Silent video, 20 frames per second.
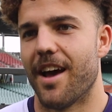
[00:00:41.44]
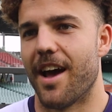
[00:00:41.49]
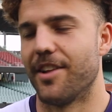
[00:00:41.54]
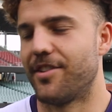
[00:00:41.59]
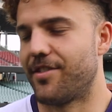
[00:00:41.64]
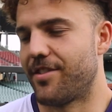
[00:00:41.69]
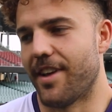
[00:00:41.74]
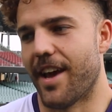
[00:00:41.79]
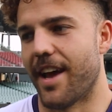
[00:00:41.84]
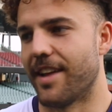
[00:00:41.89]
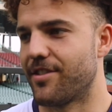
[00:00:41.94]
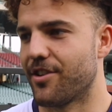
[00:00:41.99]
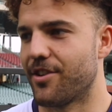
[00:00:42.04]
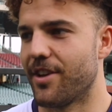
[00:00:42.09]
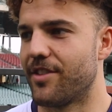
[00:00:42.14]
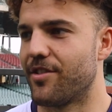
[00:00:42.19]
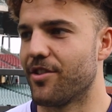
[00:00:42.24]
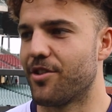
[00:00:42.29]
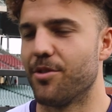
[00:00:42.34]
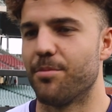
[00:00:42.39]
it's
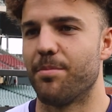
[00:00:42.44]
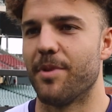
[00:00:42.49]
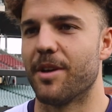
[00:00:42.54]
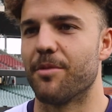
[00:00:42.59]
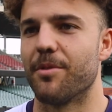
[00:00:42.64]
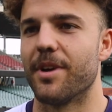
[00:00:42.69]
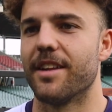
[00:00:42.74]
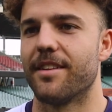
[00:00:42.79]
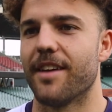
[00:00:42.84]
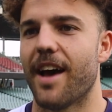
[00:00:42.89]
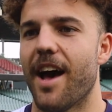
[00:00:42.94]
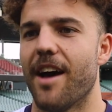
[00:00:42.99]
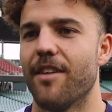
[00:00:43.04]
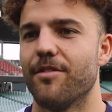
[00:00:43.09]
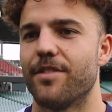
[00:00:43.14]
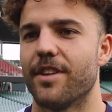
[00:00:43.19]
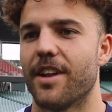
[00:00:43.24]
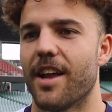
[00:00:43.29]
a good big win to have,